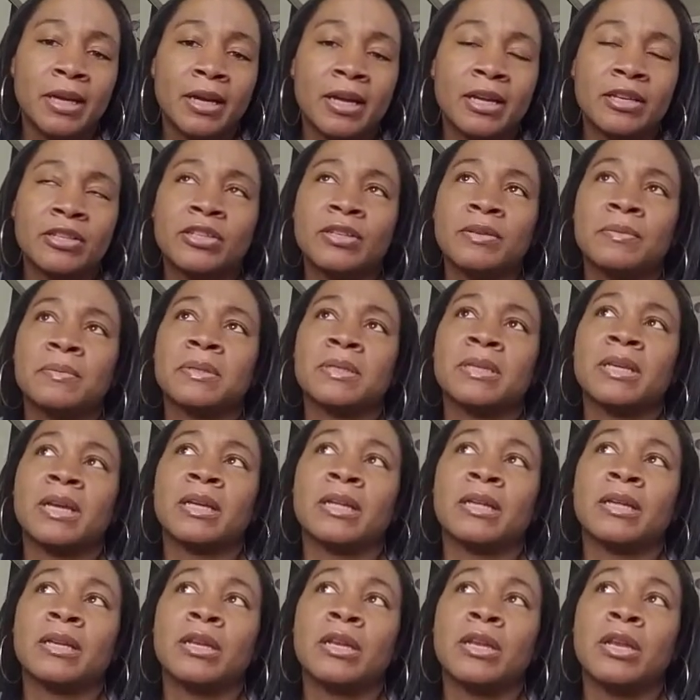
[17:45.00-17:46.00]
And she was
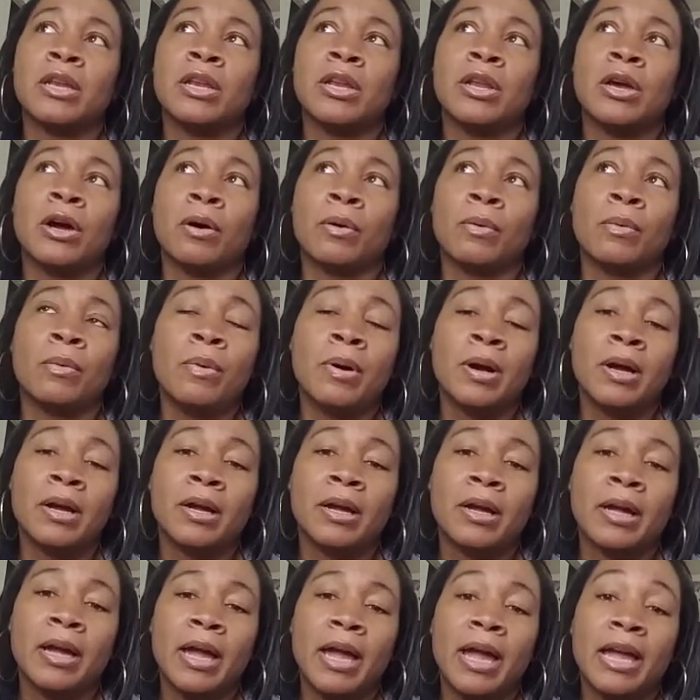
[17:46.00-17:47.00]
like, no.
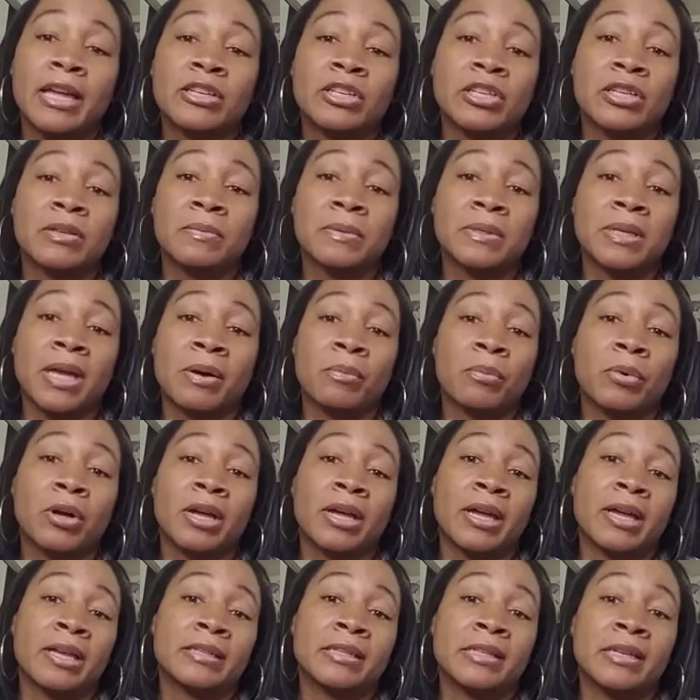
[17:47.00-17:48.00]
And she was like, well,
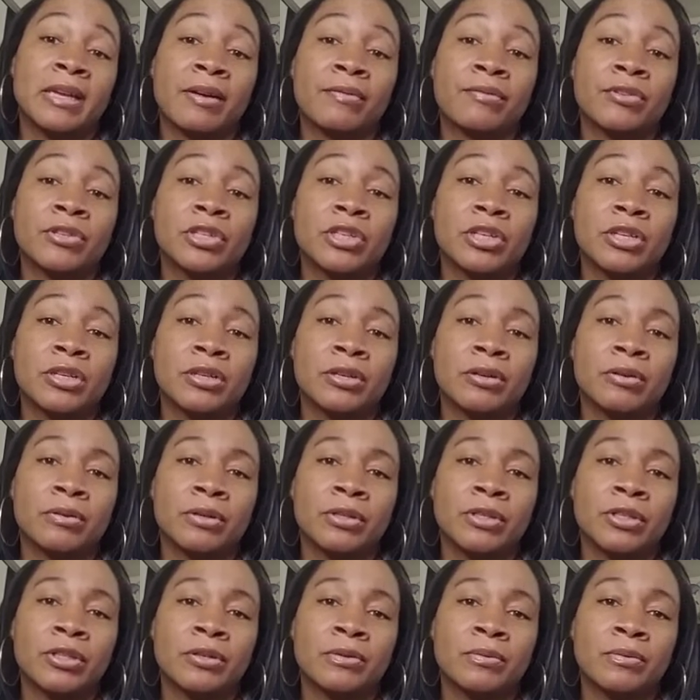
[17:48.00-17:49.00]
has he ever cheated
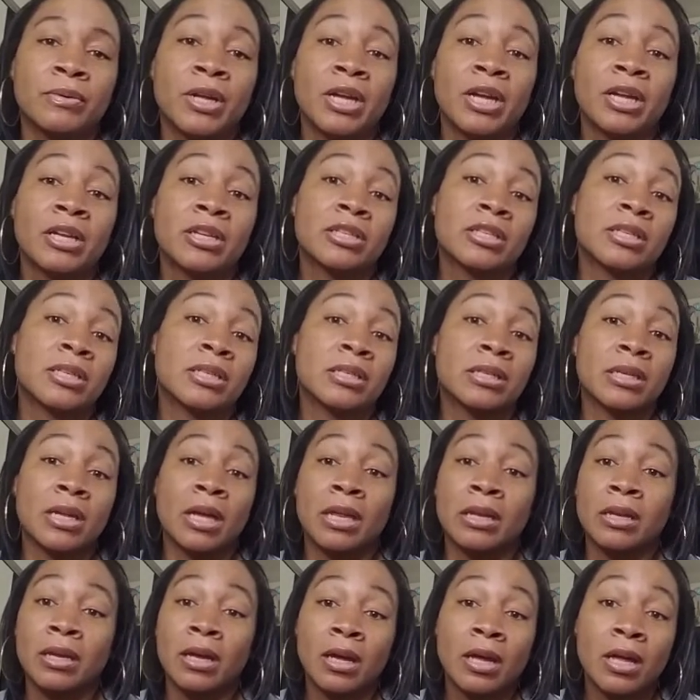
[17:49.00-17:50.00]
on you? She
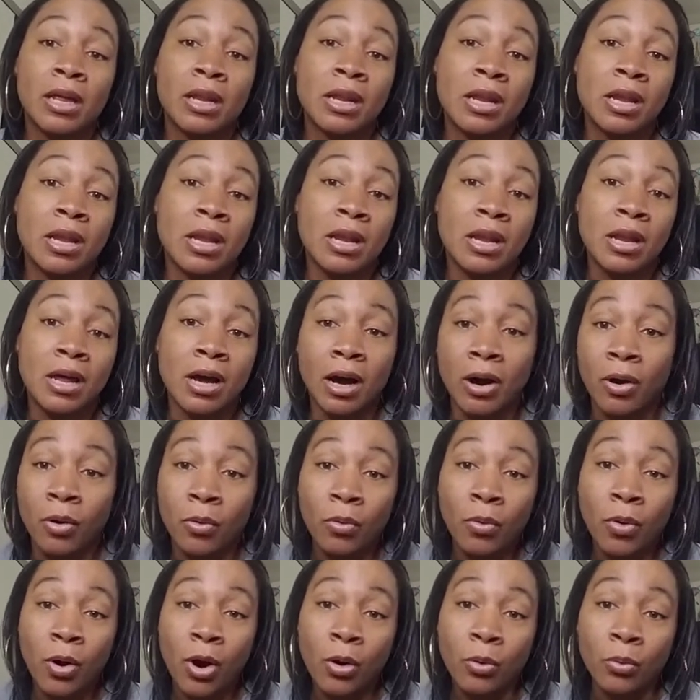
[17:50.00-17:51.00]
said,
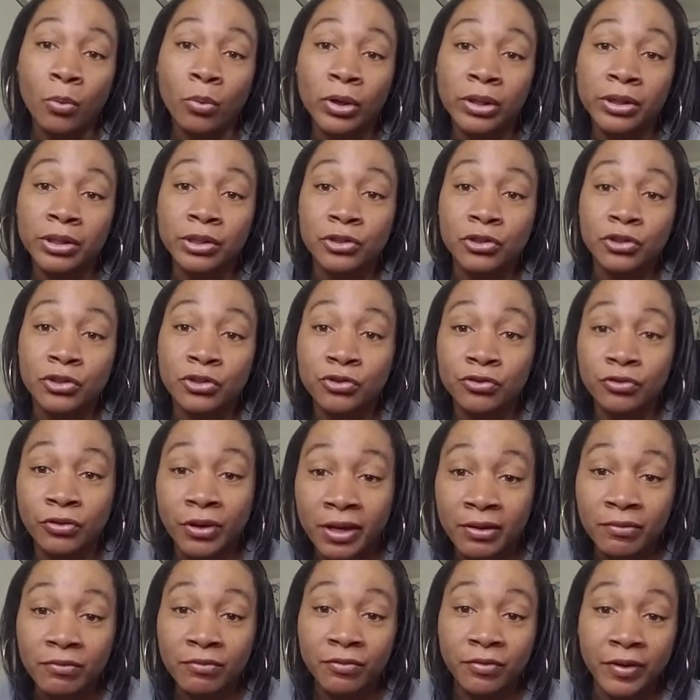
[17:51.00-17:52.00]
no, with a
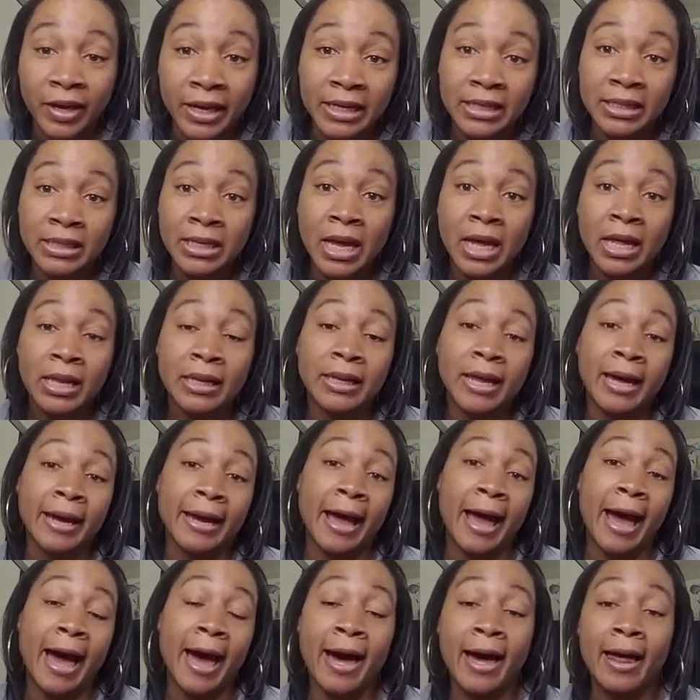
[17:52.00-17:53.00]
straight face, like,
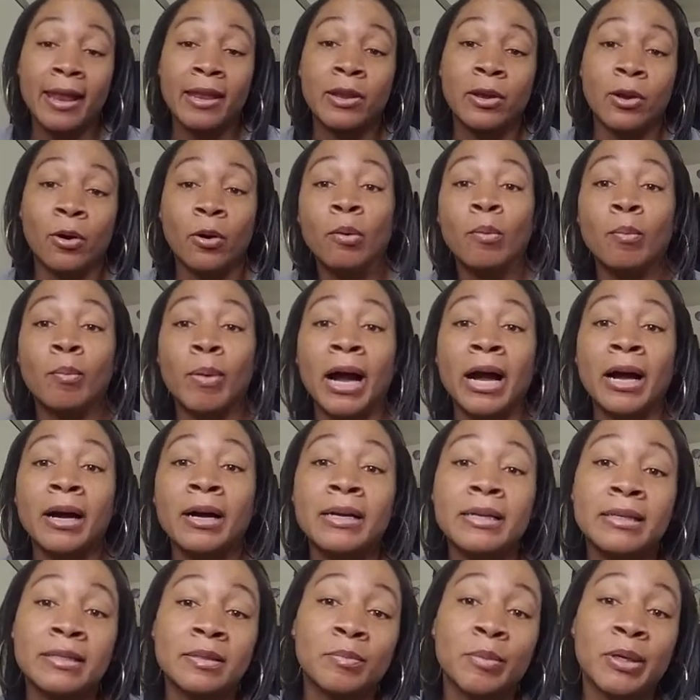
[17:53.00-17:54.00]
I know my
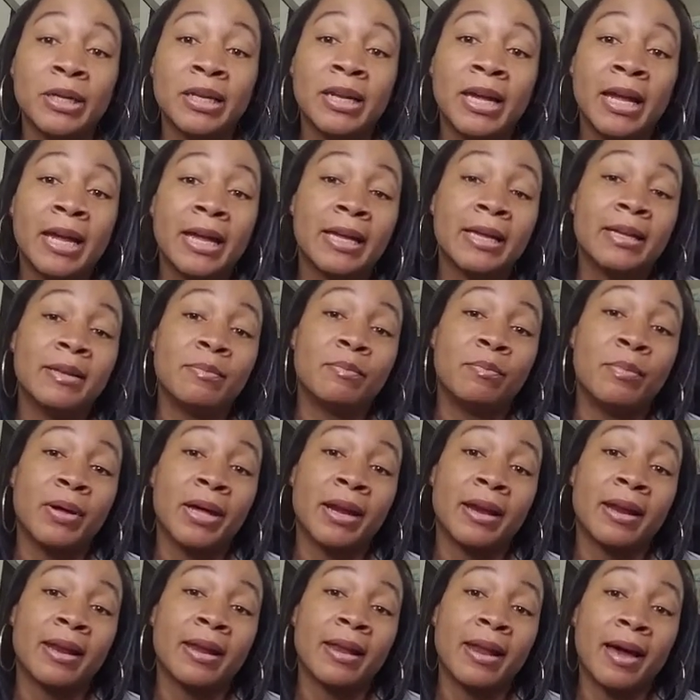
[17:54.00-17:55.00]
husband. He
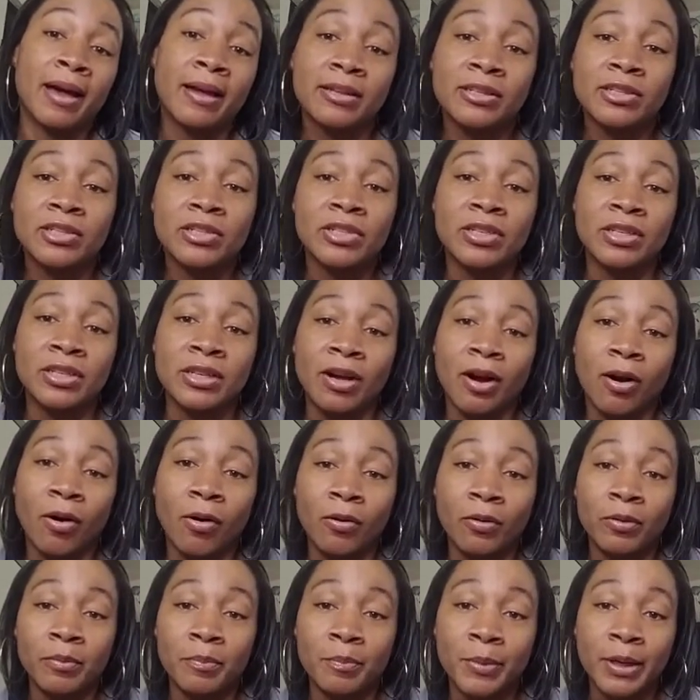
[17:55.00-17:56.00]
better not cheat
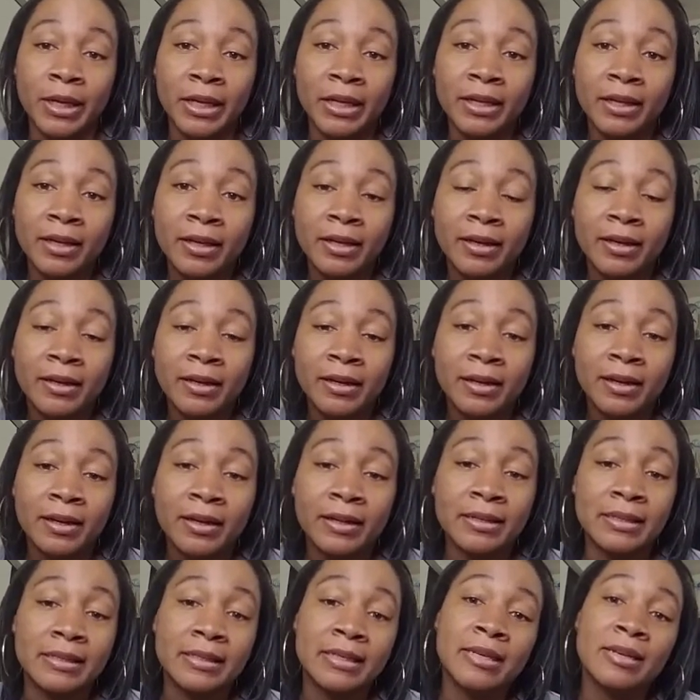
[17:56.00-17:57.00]
on me,
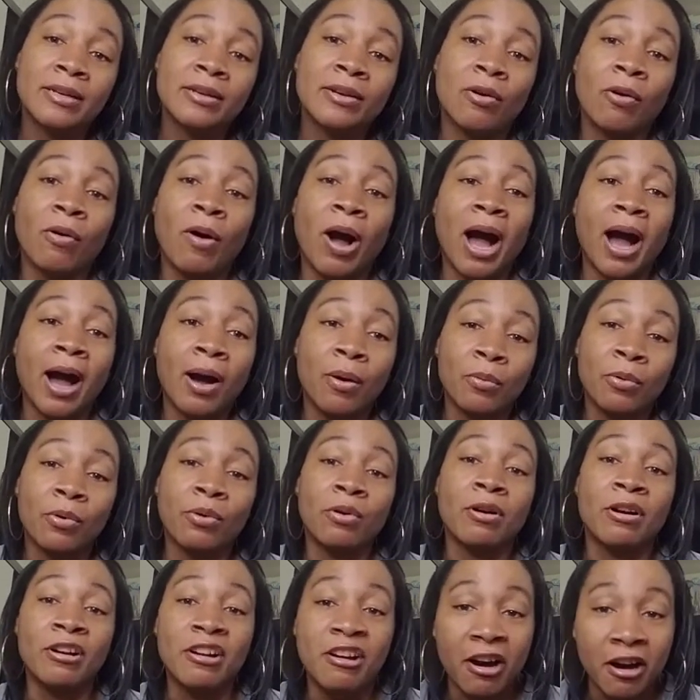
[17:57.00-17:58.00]
because he know I will
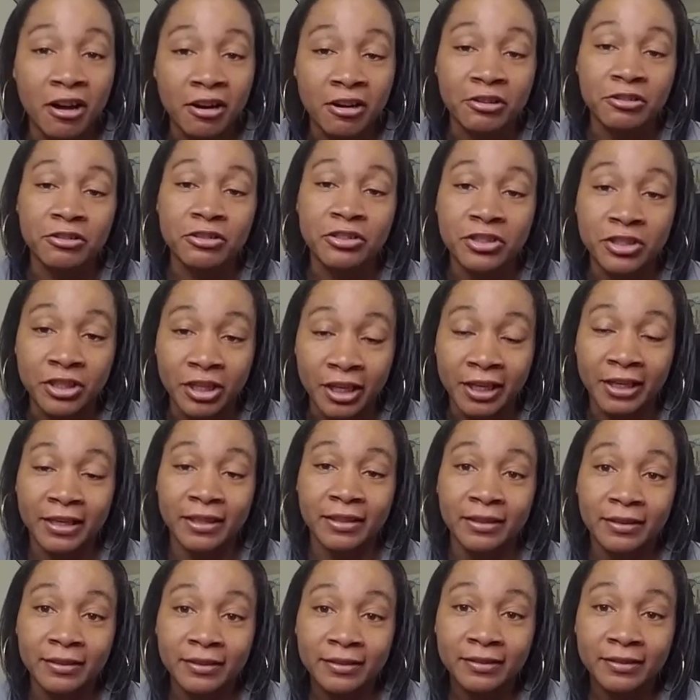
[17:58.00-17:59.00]
gut a chick.